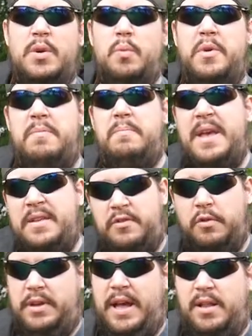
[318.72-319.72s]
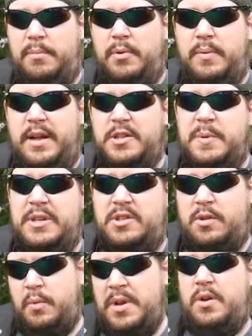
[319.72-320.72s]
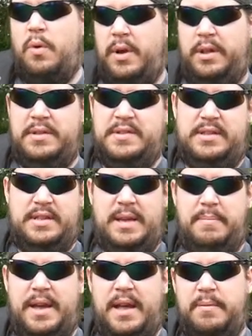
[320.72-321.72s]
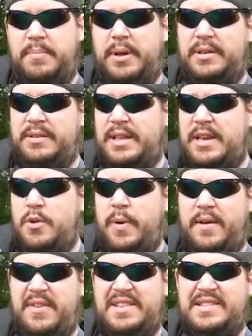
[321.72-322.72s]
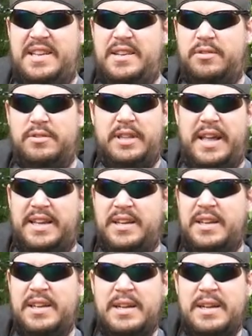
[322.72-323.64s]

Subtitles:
with pistol caliber rounds because the recoil isn't that bad, but then you have a single, like,